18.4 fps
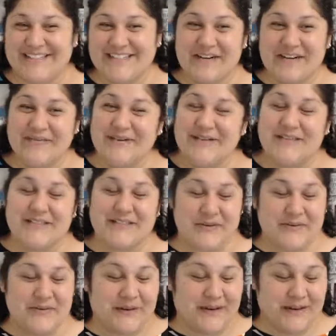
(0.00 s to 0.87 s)
going to be
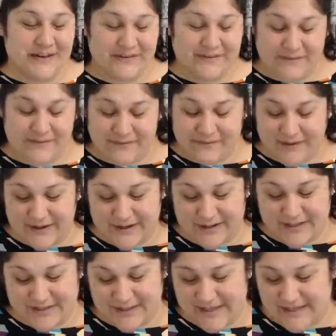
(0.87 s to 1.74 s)
so good for
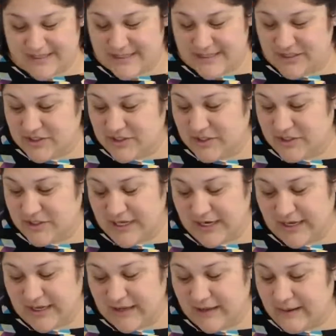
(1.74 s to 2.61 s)
finding things in search.
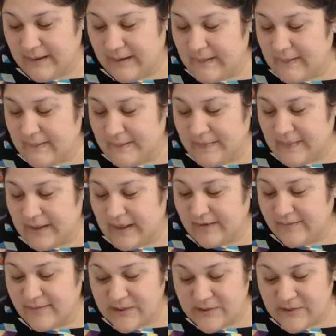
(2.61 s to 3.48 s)

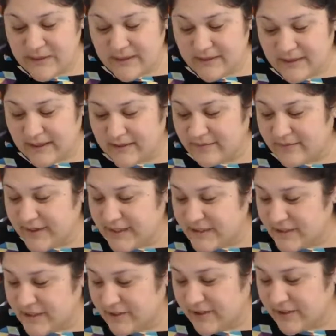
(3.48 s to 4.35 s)
I've been doing a lot of
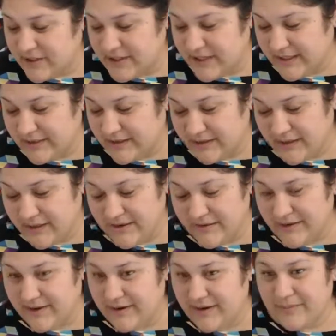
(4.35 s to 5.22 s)
research and looking
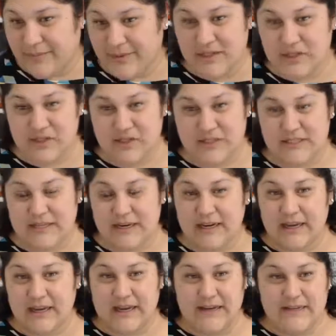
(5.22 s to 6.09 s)
around on Pinterest, and I
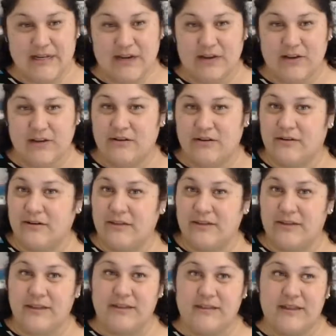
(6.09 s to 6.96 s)
got to tell you,
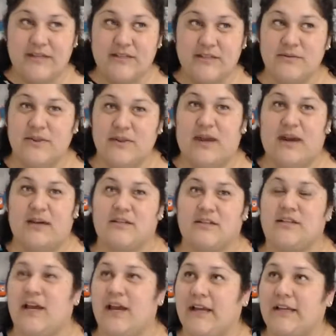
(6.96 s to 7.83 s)
the things with
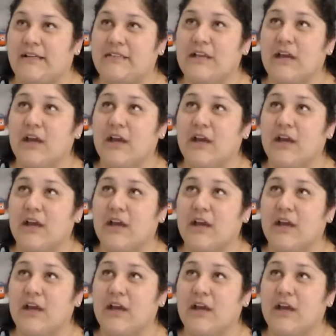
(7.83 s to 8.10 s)
hashtags